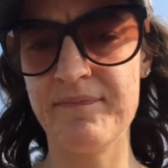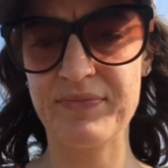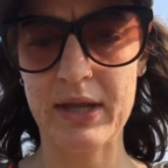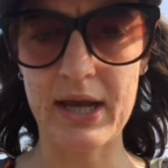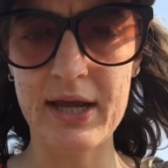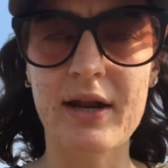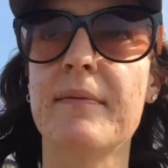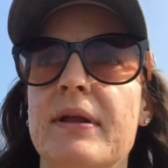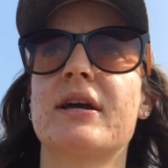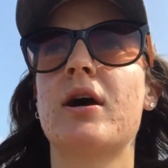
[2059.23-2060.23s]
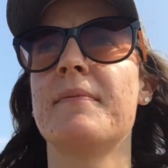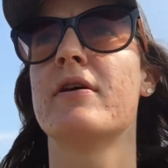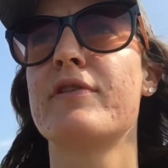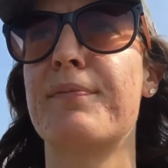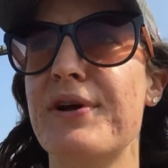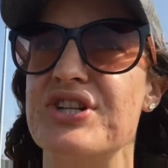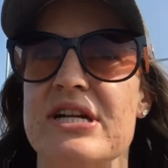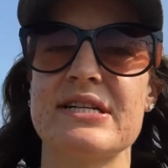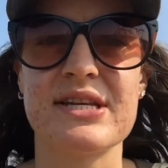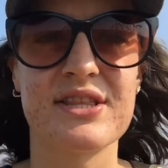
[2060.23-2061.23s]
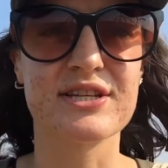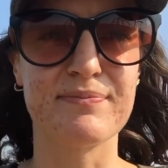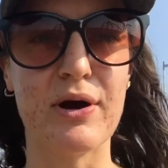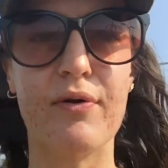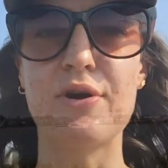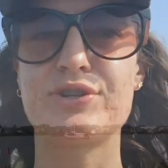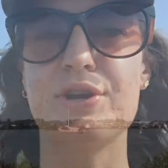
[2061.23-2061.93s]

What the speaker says: and I'm like coming over the bridge and I see this boat. I'll show you